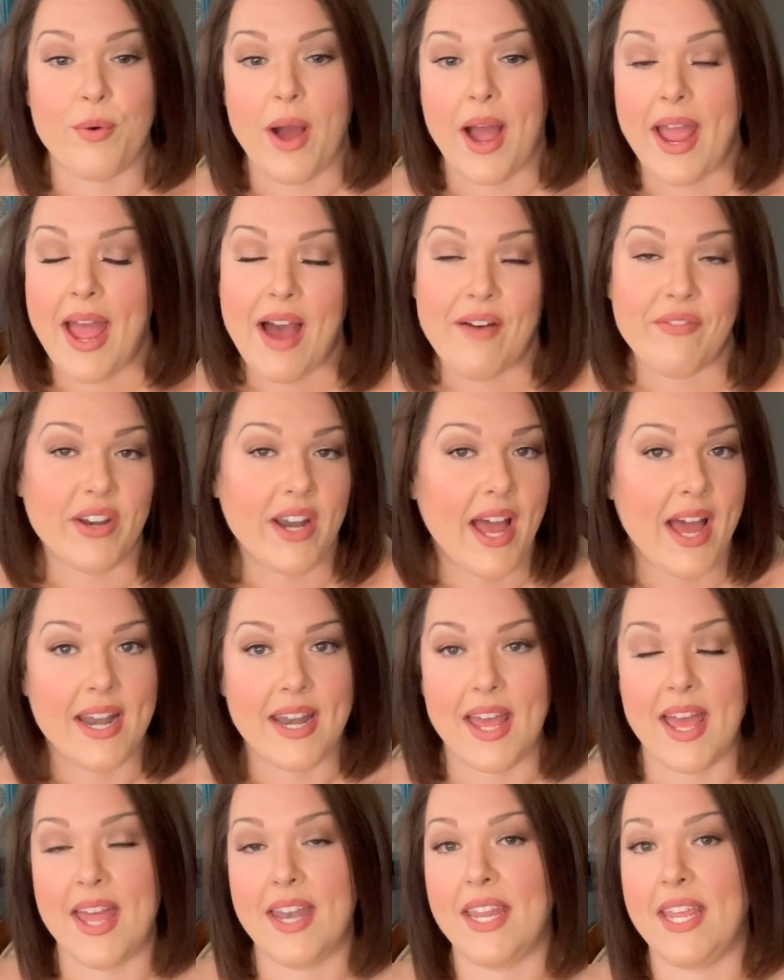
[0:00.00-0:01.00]
haven't
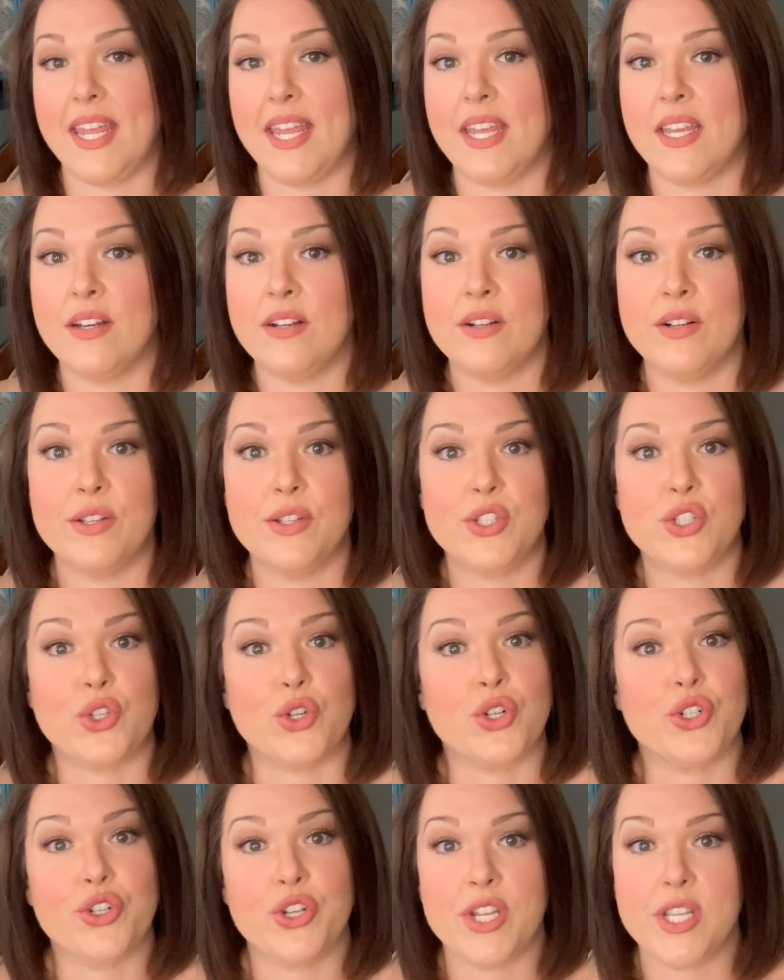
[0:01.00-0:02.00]
had any
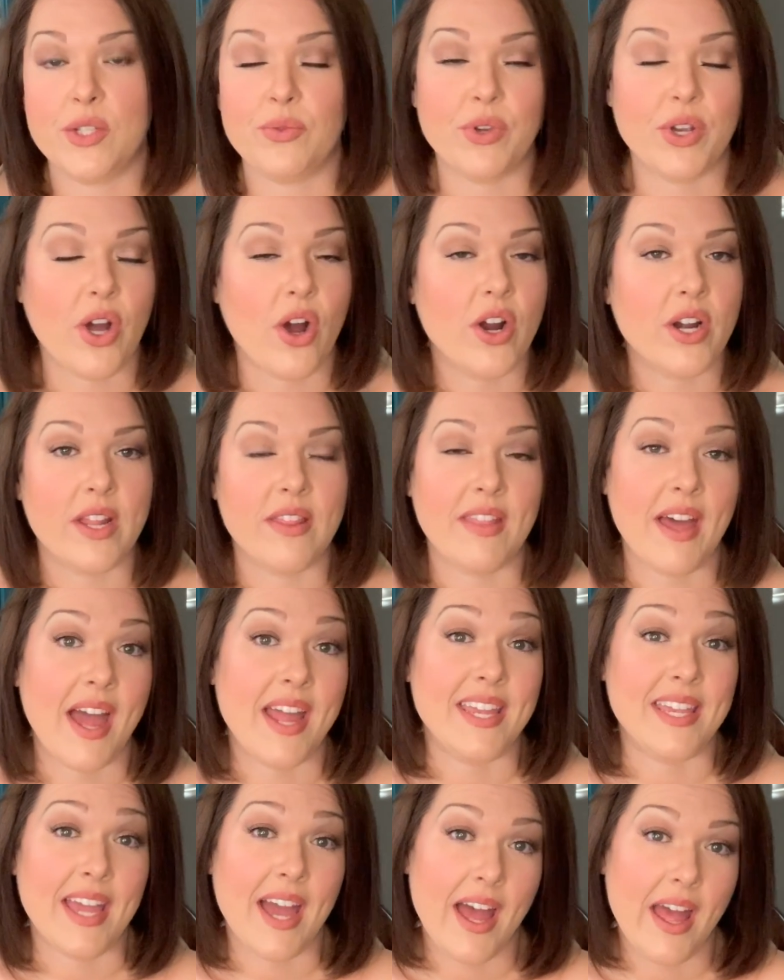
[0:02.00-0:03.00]
surgeries regarding
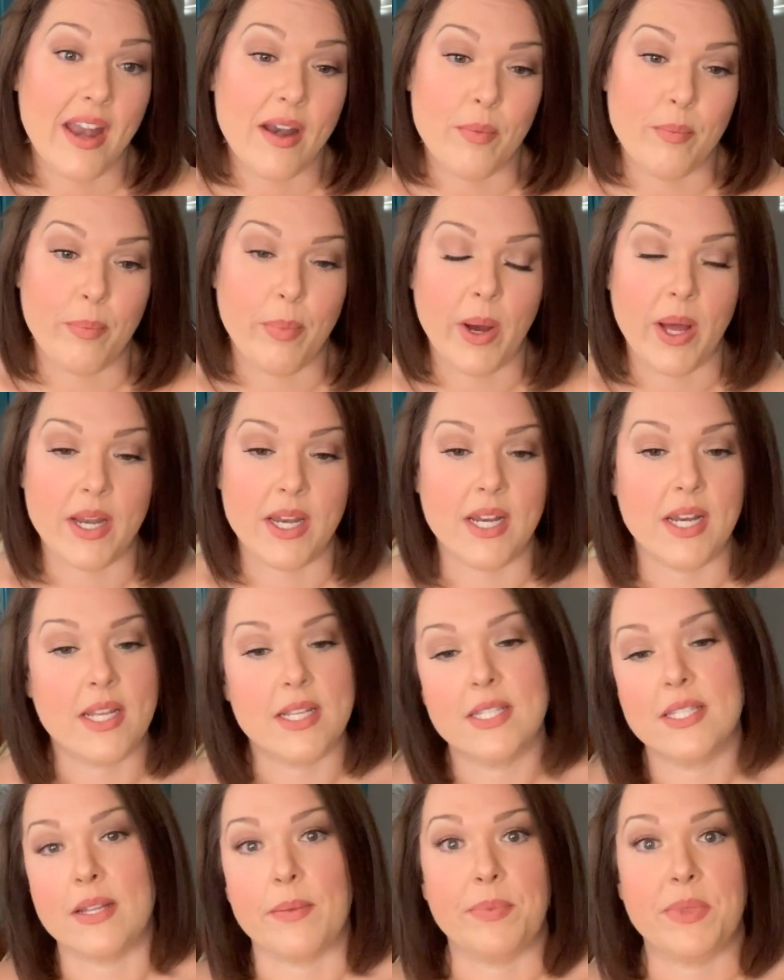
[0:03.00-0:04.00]
that yet, but it
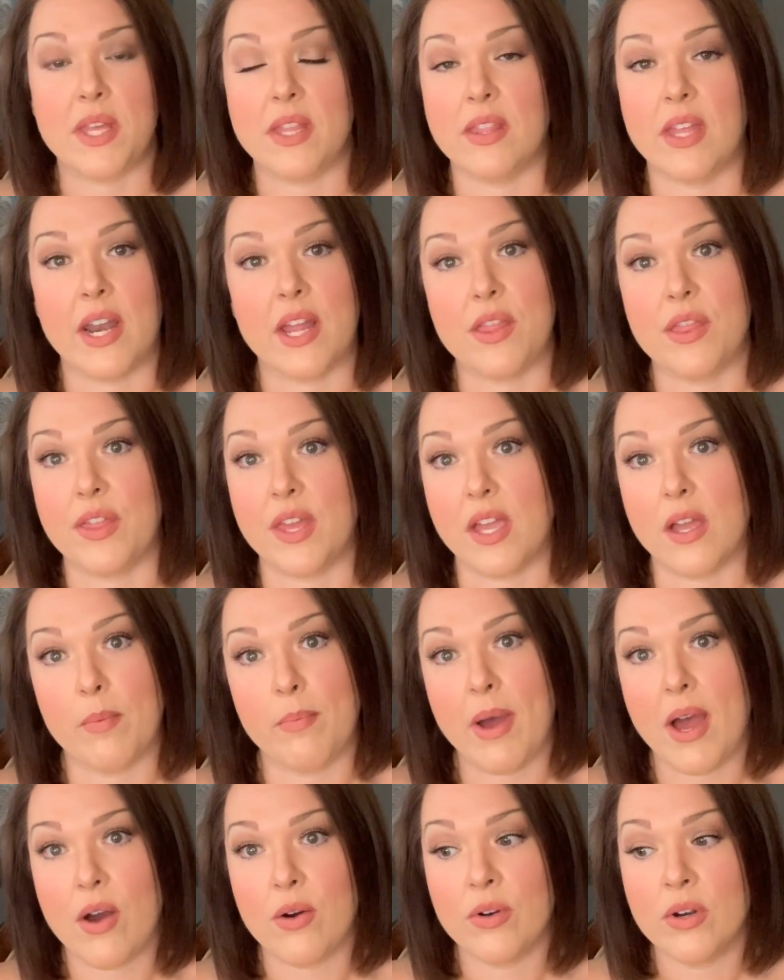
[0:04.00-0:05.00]
is something that I think
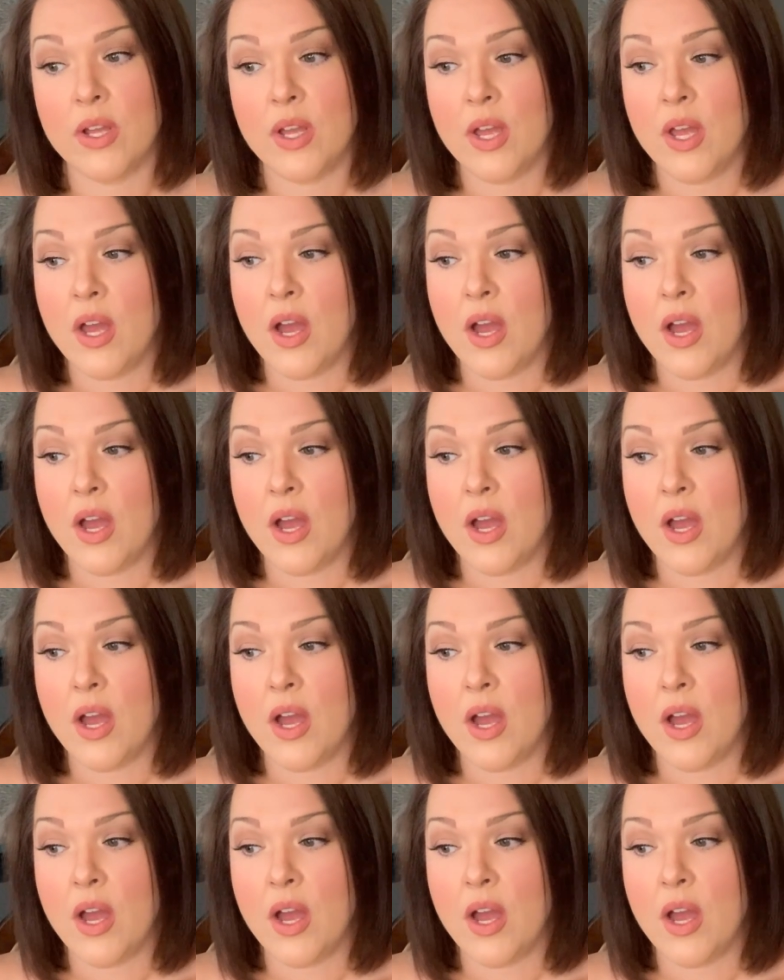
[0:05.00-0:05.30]
about.